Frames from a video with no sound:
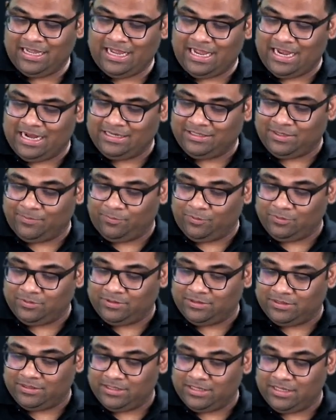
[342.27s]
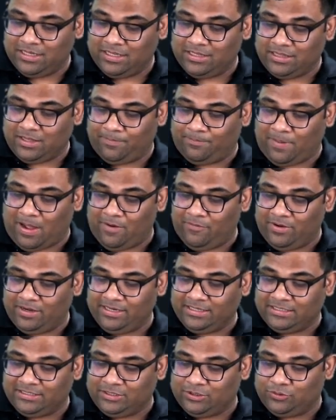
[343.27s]
and suppose the power
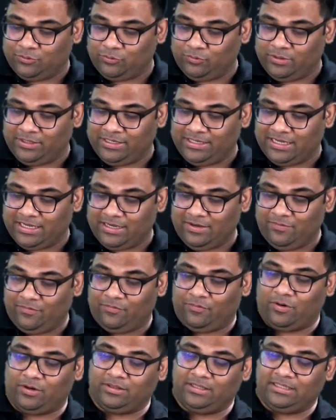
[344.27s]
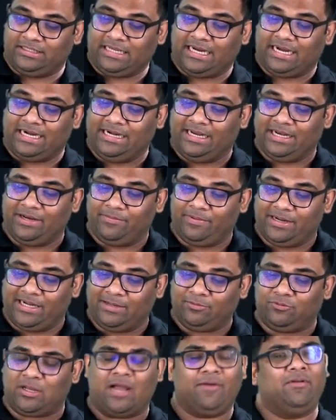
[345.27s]
is 2 here for the second
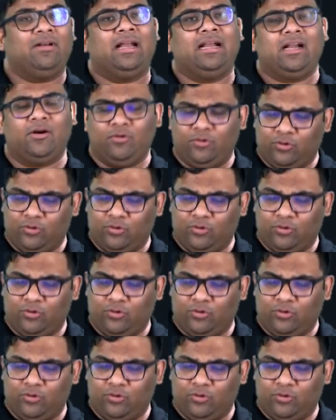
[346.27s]
derivative, so I will write down